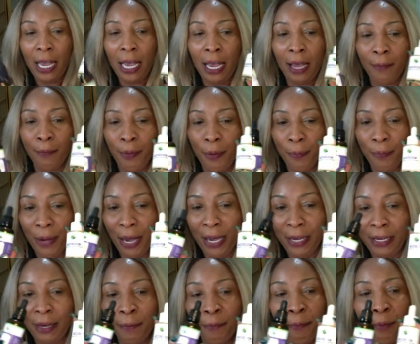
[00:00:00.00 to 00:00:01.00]
and
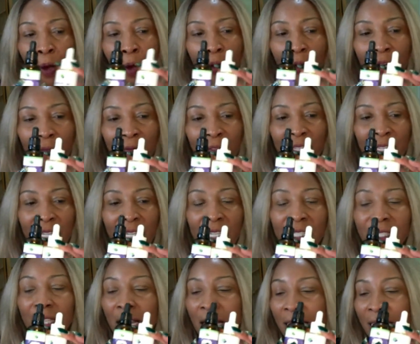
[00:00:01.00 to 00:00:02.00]
papaya, and both of
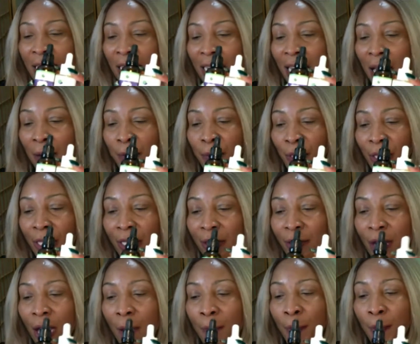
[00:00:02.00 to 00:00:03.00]
these can help to
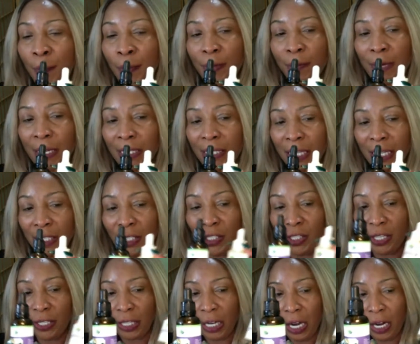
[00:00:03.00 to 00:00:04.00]
clear
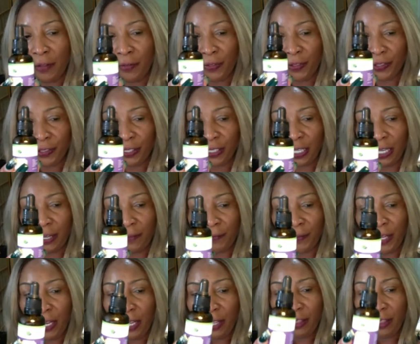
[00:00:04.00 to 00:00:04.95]
hyperpigmentation on the skin.